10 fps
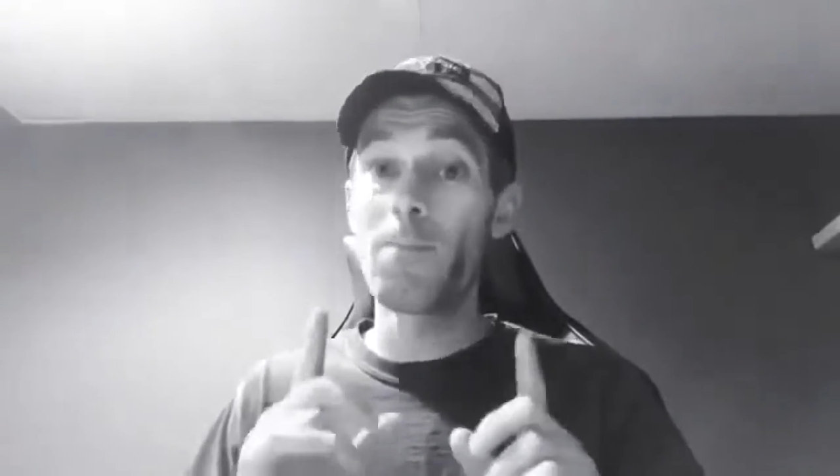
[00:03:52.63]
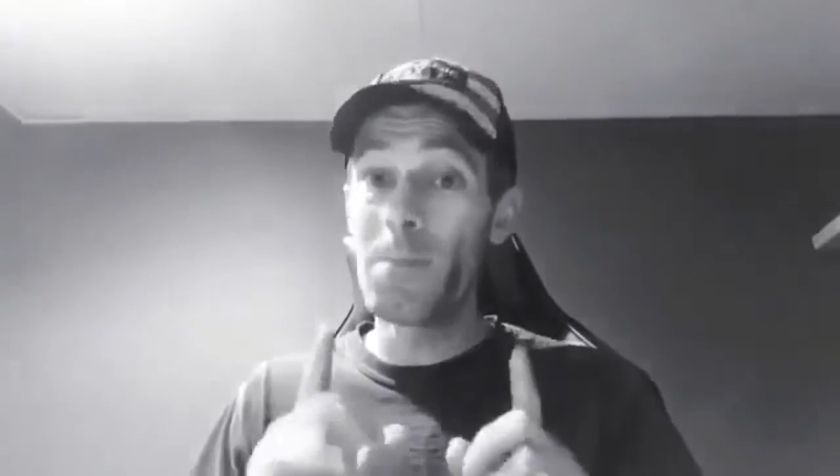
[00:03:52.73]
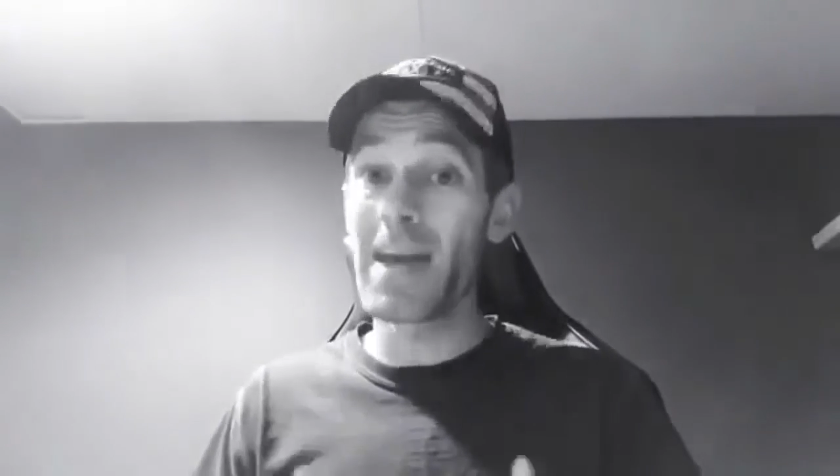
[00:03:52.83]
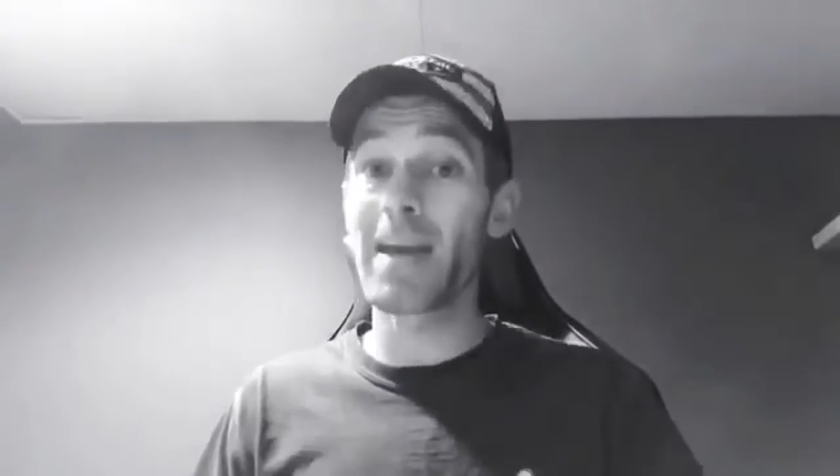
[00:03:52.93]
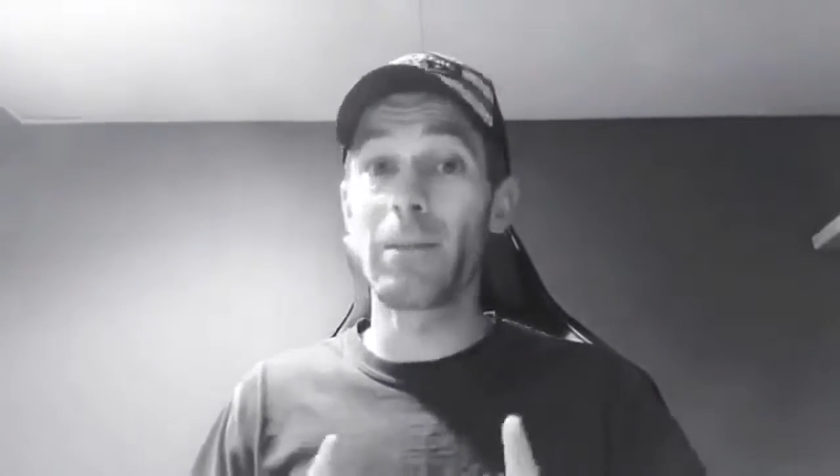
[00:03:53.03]

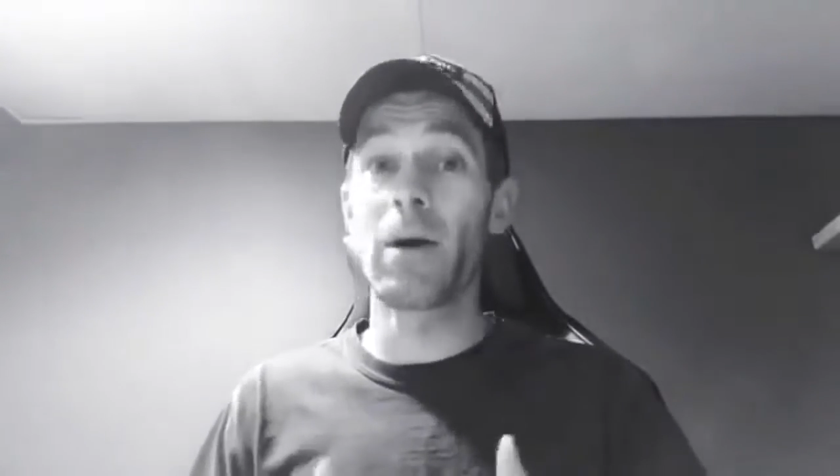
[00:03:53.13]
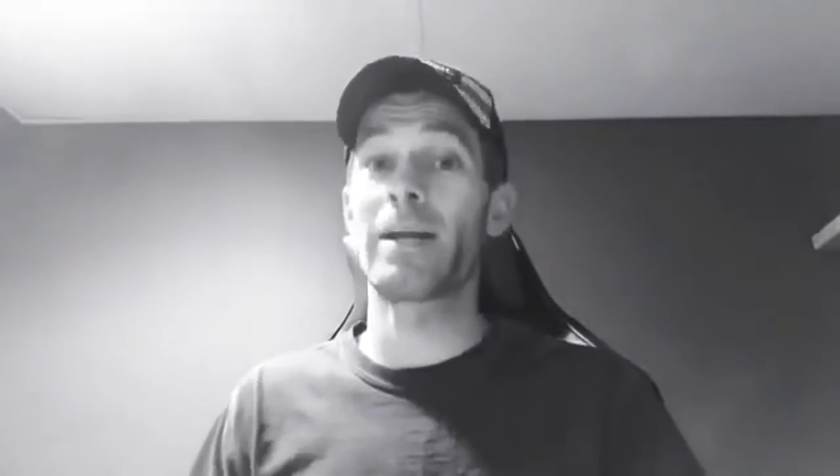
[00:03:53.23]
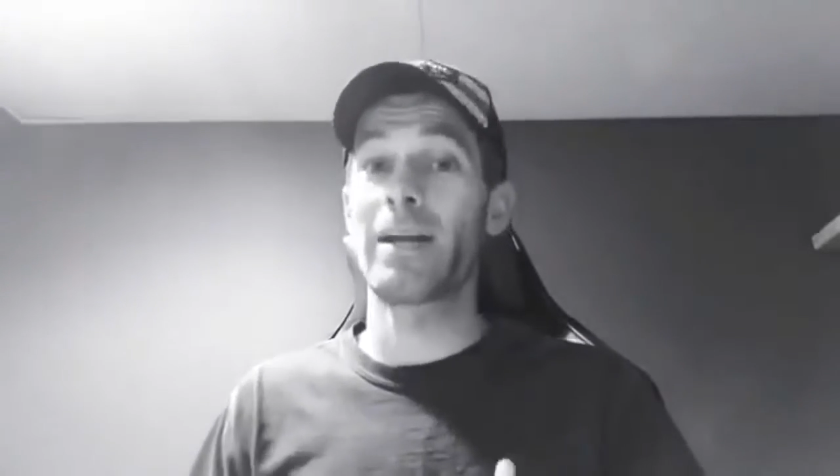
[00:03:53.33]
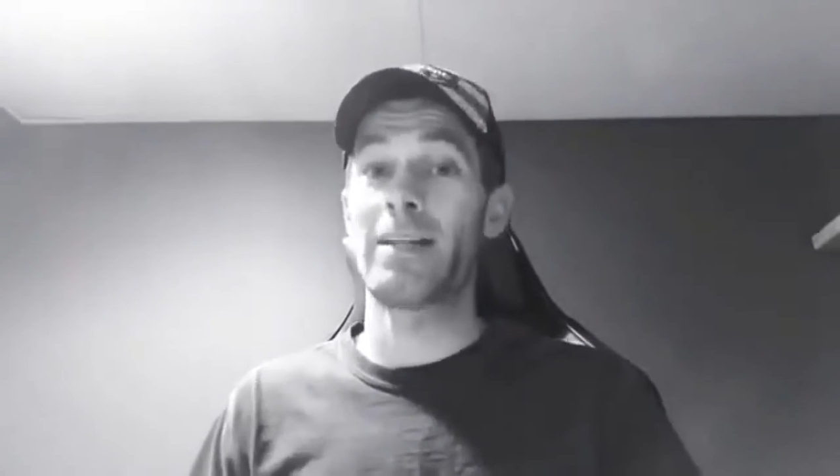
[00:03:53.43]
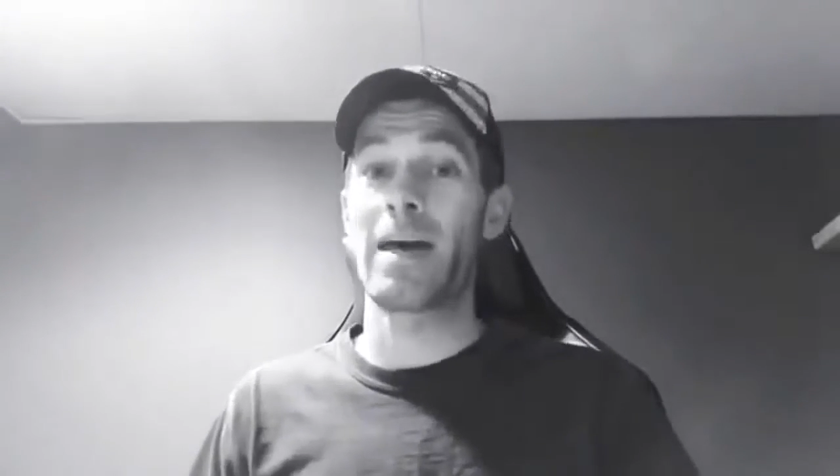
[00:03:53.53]
Big
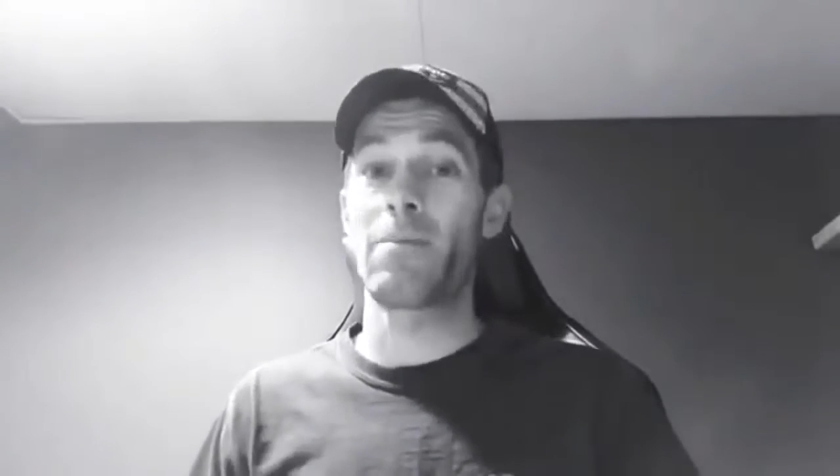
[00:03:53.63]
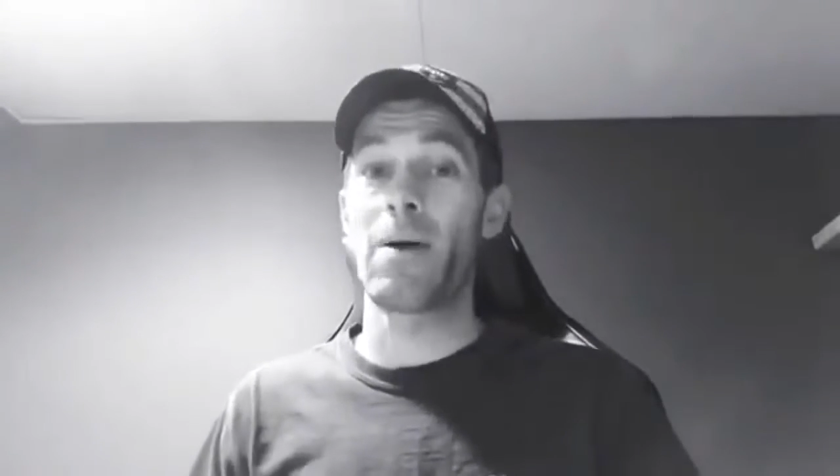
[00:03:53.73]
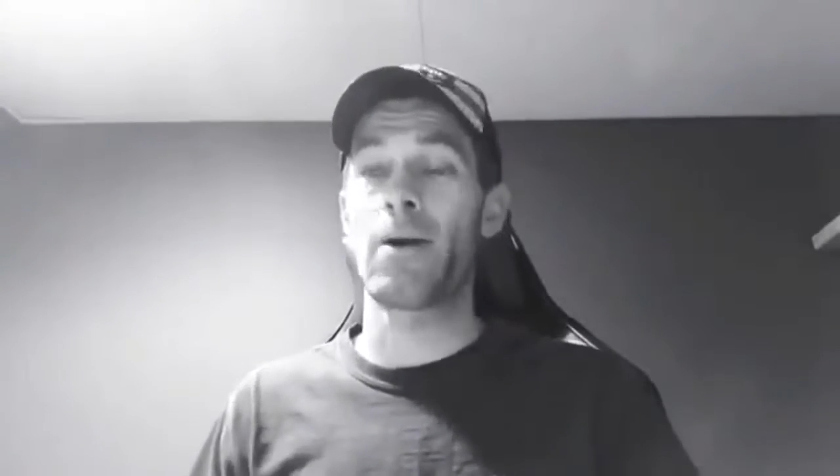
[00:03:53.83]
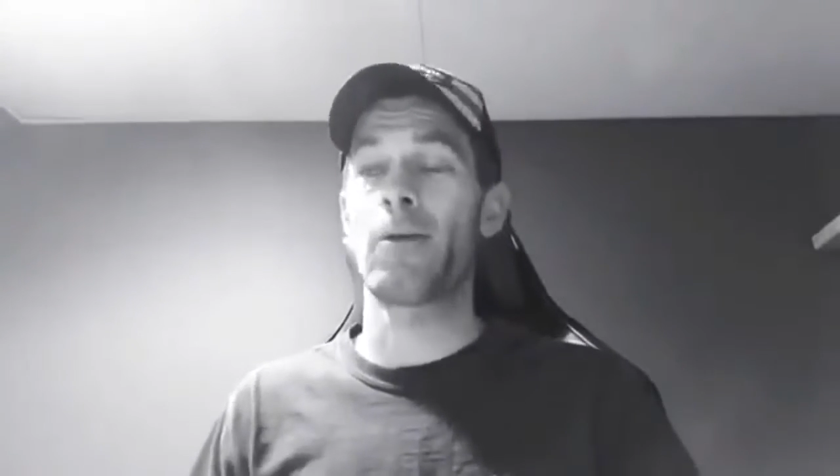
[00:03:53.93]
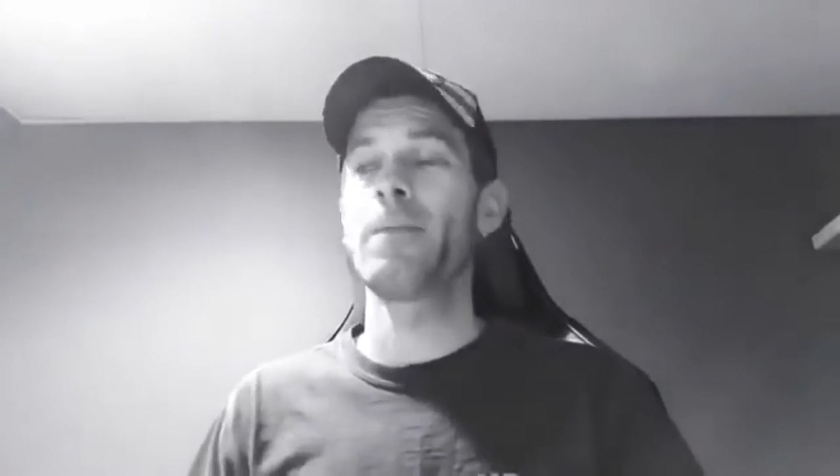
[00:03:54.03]
money in that
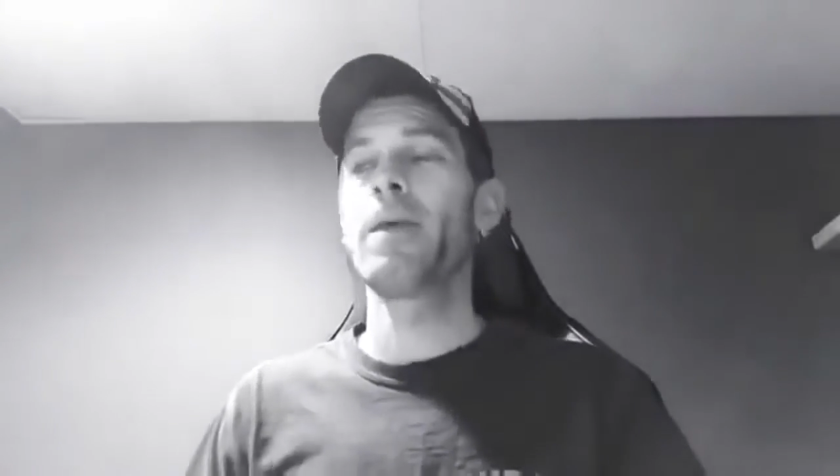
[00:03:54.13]
model.